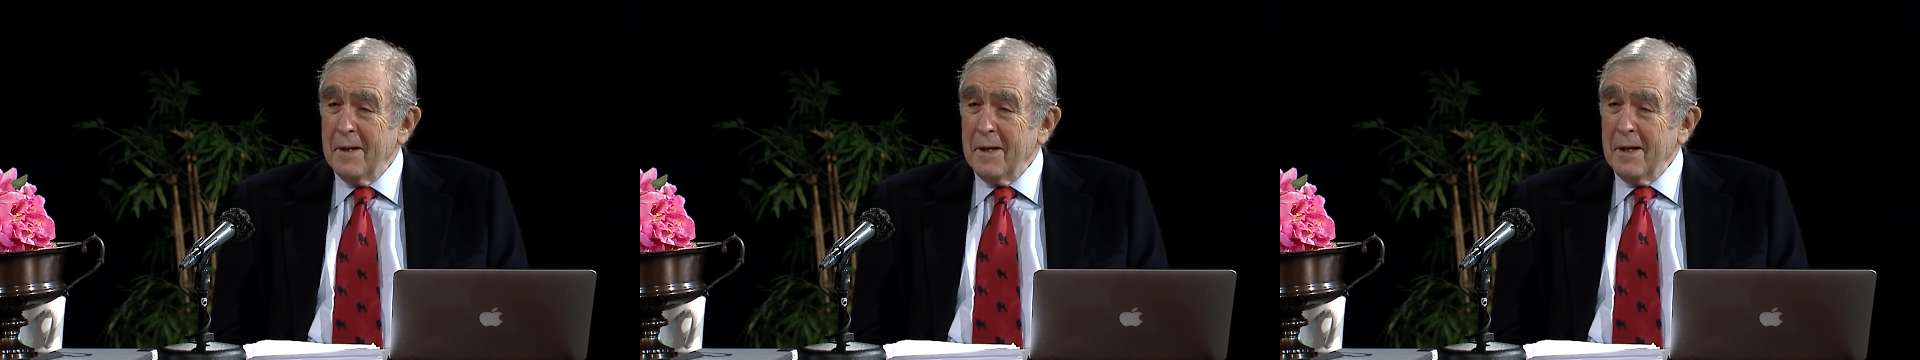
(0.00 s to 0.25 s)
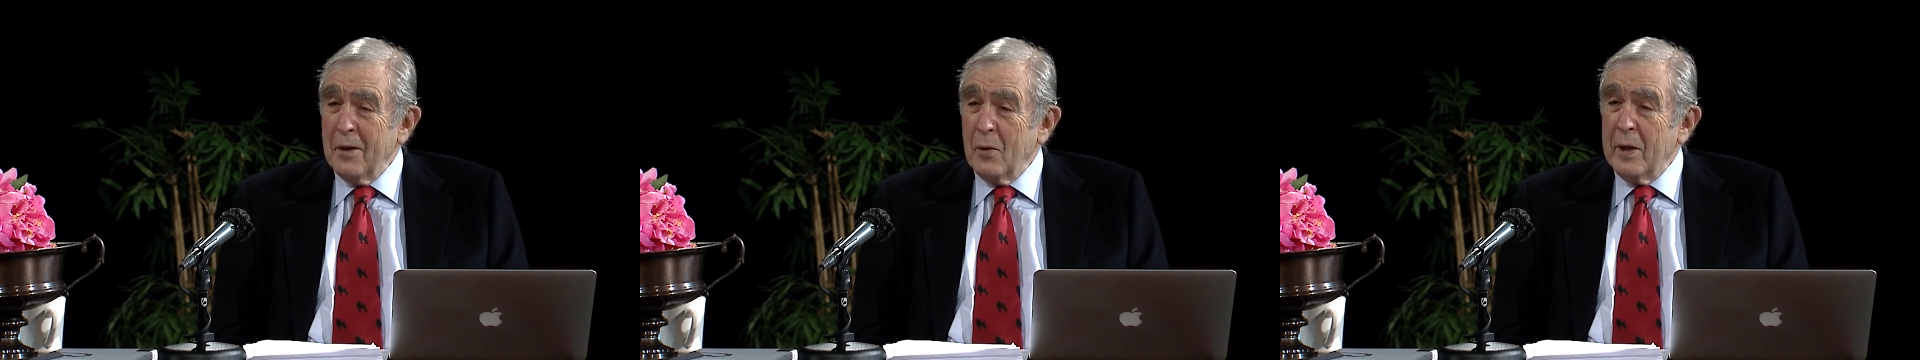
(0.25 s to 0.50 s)

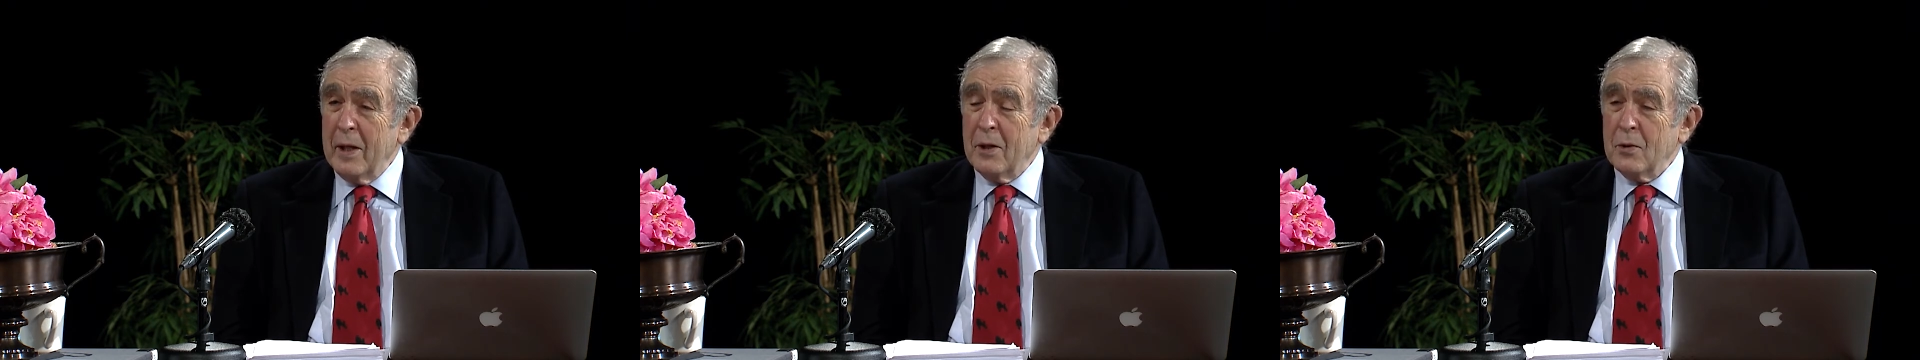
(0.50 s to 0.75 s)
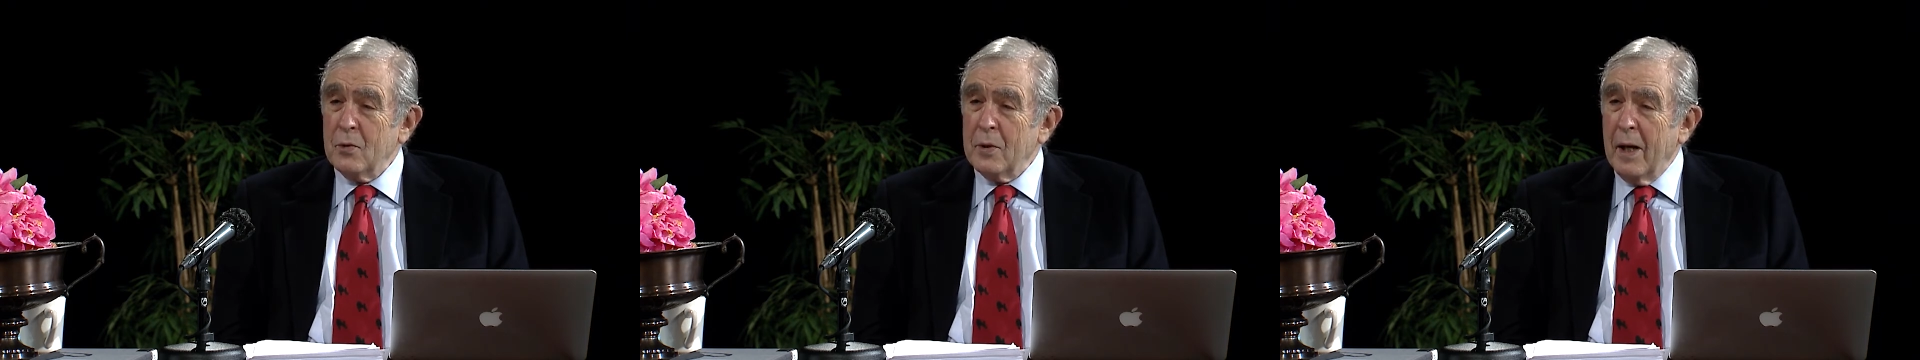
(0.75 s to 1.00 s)
You know, he
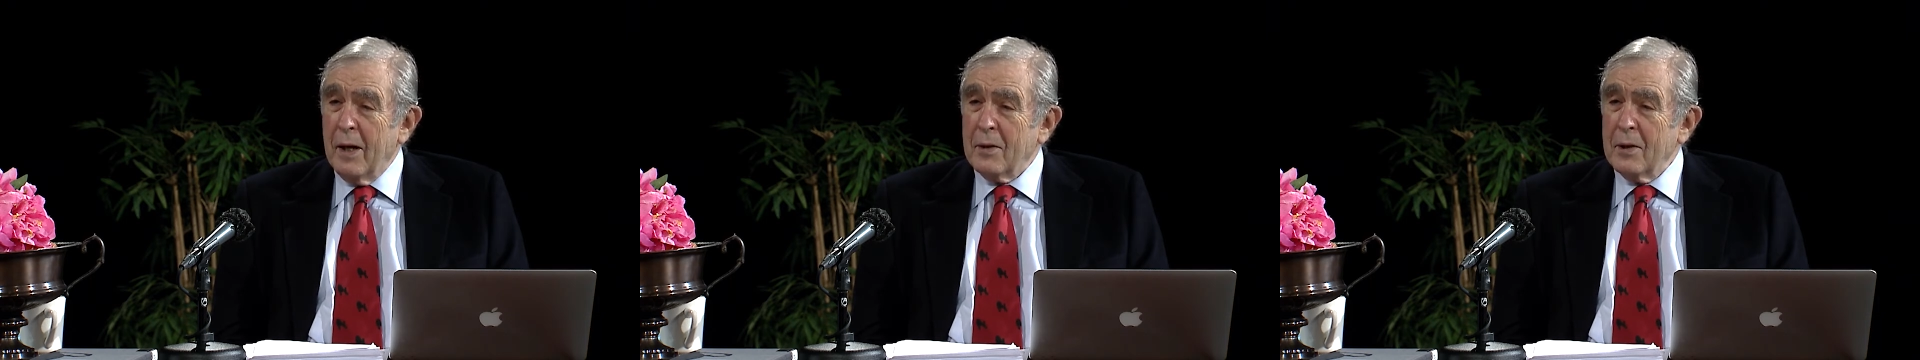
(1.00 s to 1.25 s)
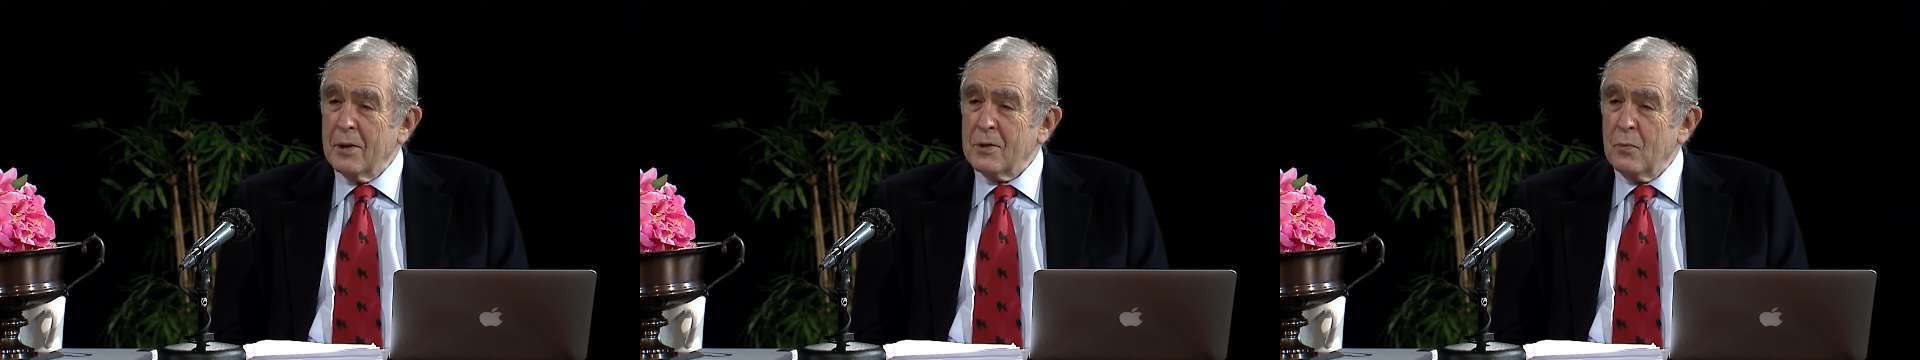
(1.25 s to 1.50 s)
could do
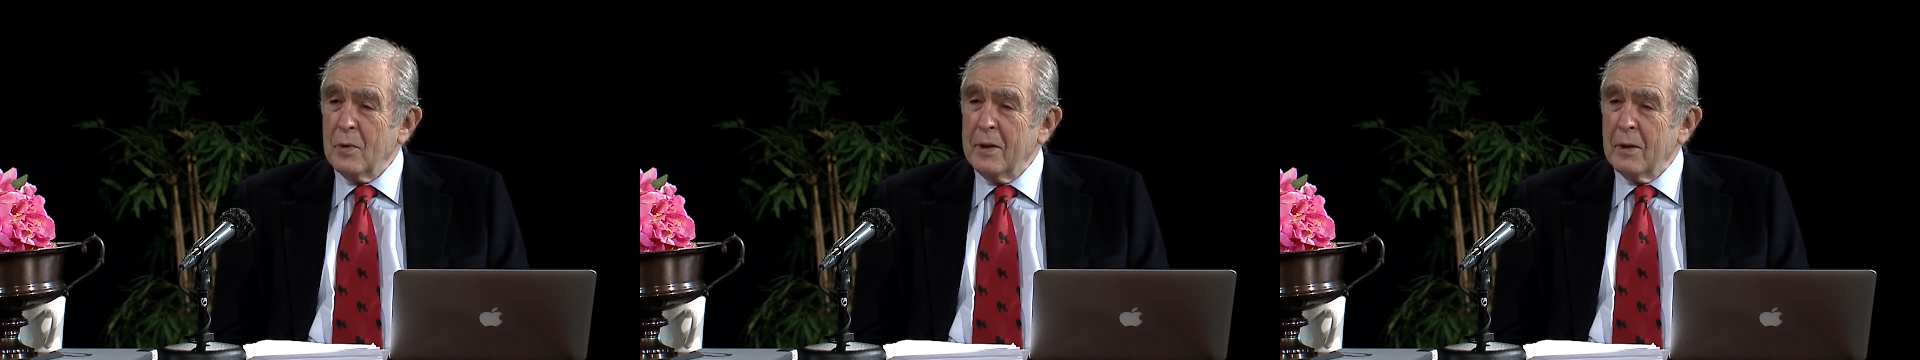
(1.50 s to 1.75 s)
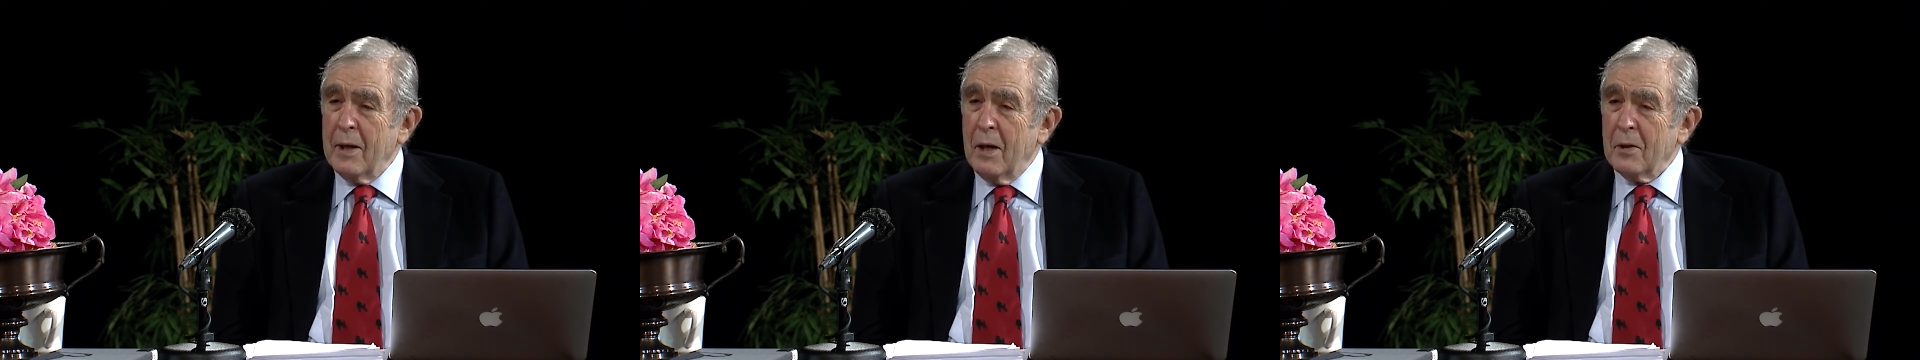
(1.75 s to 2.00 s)
calculus when
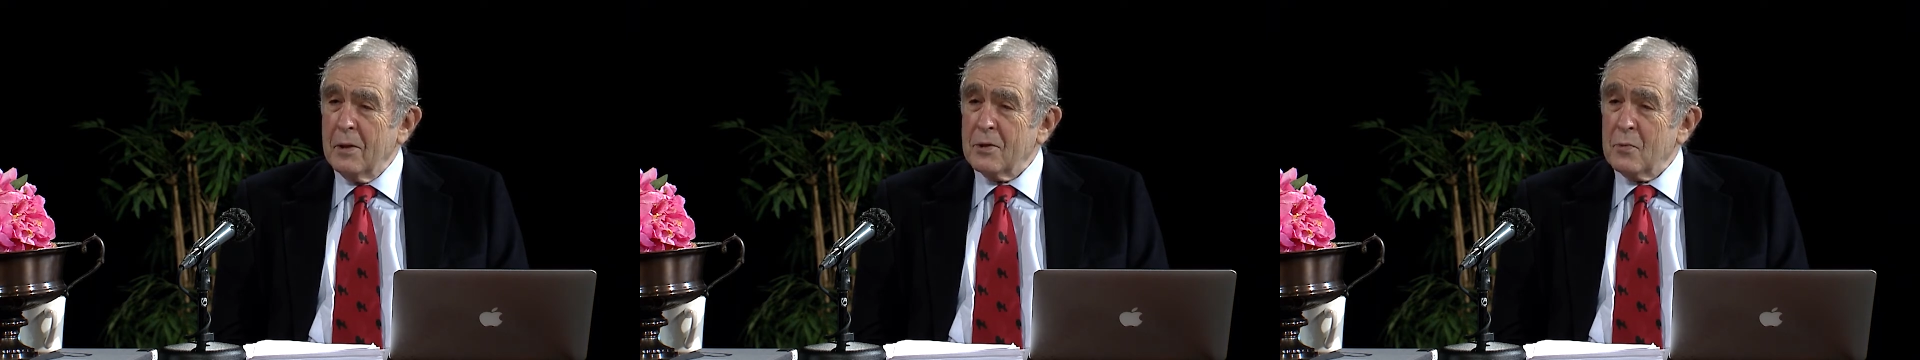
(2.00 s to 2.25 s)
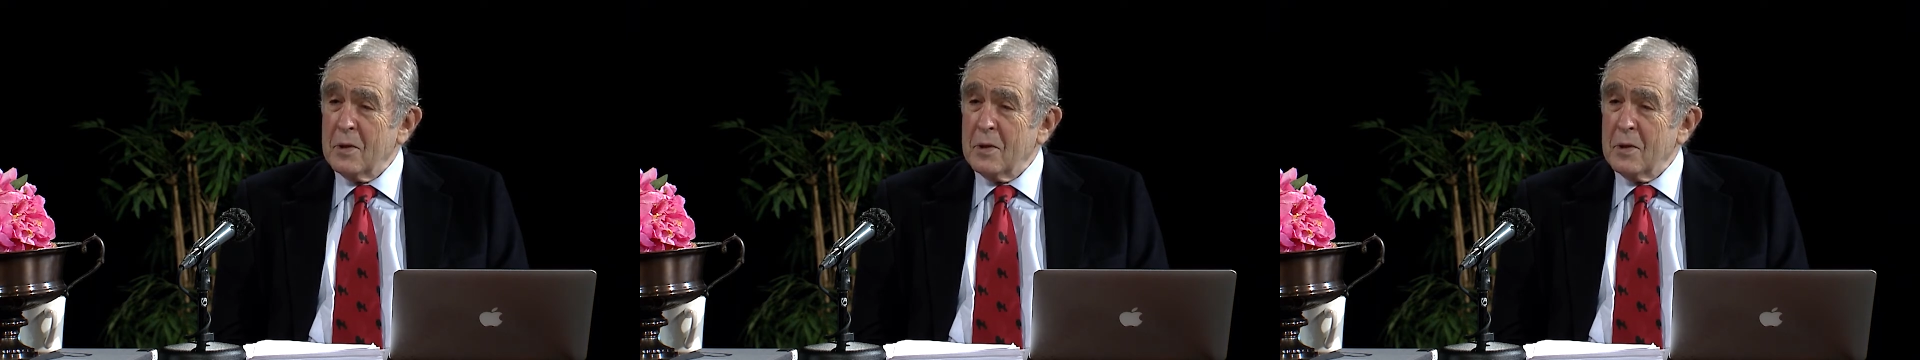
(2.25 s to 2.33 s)
the calculus